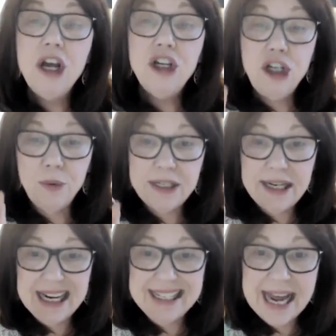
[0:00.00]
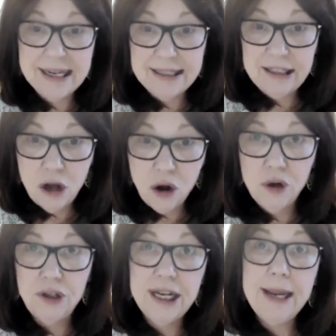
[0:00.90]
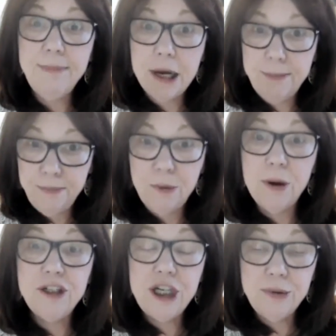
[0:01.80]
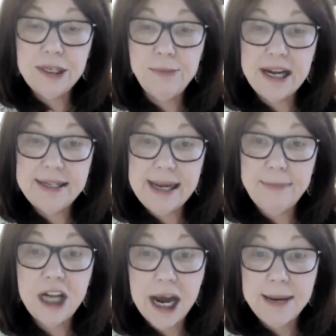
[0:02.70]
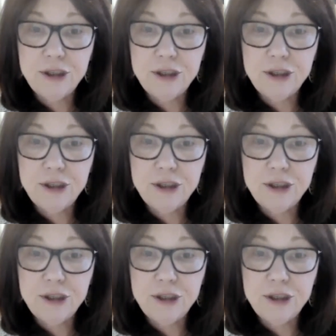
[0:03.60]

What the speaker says: She wasn't exactly locally, but she was in my same time